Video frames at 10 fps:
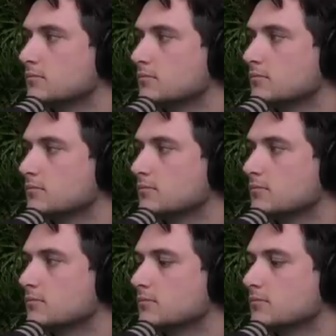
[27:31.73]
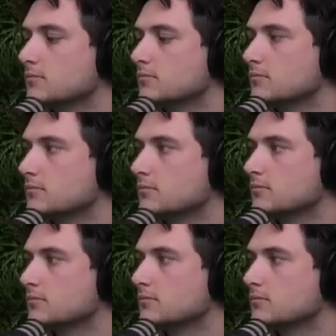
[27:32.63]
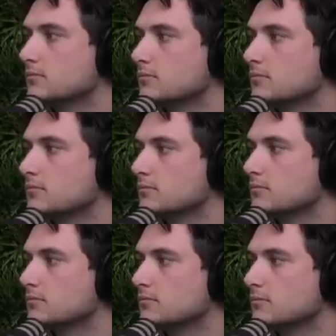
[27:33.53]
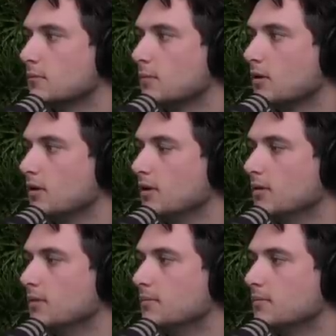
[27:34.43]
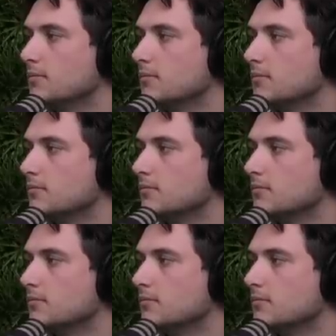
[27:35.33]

This person isn't speaking.